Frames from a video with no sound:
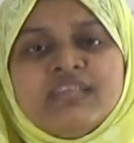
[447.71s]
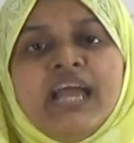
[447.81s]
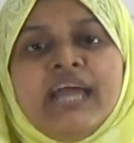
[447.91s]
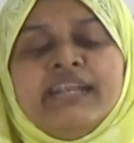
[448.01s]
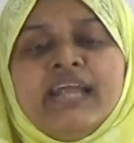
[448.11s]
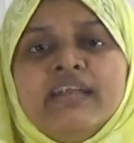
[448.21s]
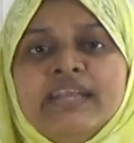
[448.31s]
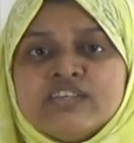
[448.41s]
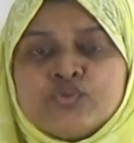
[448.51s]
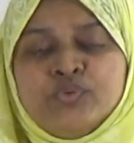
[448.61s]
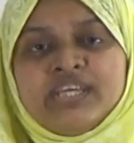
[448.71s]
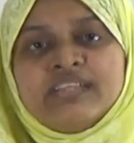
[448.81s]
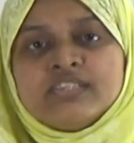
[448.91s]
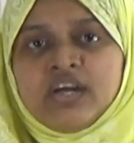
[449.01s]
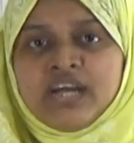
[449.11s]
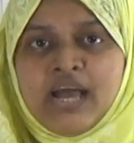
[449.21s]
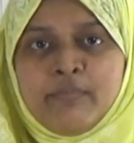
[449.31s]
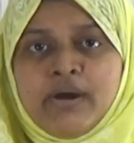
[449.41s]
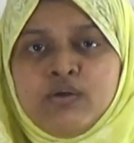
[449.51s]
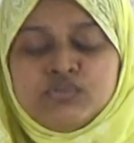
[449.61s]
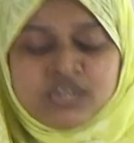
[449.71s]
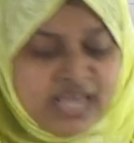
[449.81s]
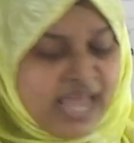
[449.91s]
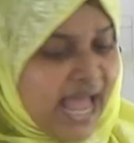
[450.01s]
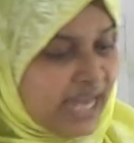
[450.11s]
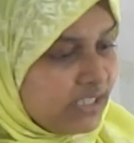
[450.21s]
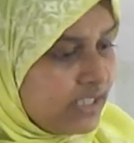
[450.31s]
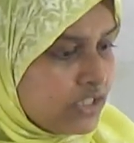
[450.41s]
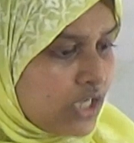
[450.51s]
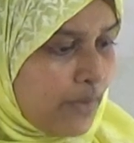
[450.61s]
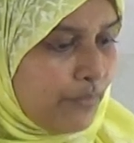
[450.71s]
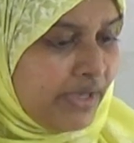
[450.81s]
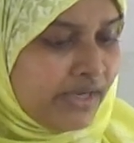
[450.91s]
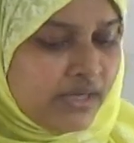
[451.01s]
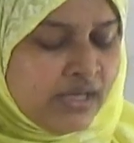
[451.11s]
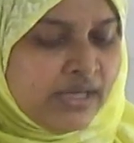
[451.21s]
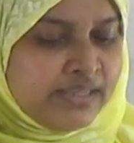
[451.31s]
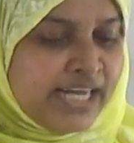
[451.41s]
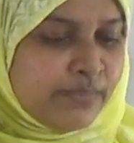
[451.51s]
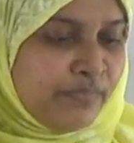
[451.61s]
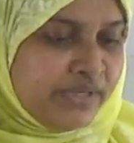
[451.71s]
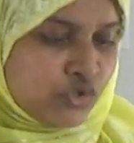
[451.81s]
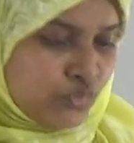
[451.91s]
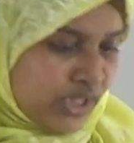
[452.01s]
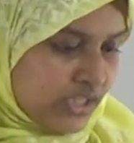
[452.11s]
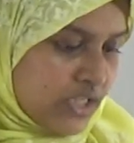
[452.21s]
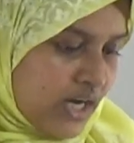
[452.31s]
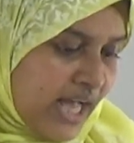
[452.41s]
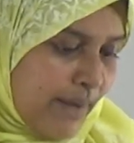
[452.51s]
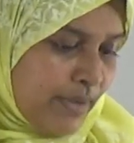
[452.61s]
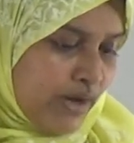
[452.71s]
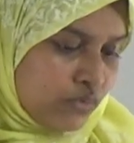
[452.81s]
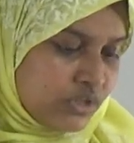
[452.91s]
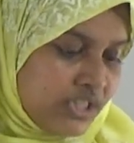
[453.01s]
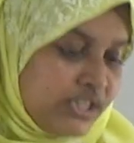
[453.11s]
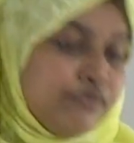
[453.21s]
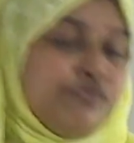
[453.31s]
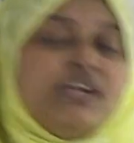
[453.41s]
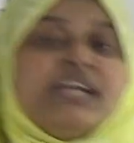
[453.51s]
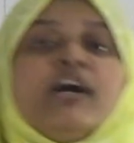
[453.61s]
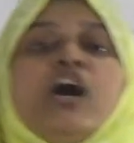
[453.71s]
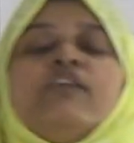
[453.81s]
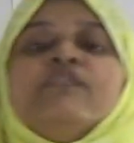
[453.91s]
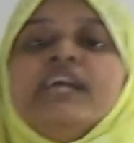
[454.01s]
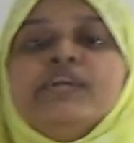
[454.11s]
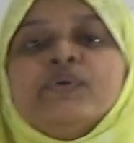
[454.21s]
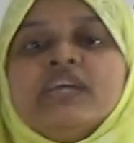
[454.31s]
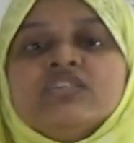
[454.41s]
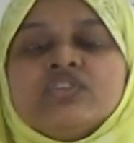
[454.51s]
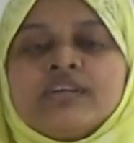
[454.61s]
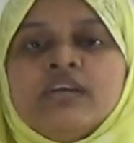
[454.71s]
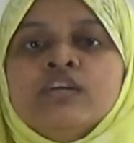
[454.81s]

And next we can talk about another topic, that means we can talk about in the field of education.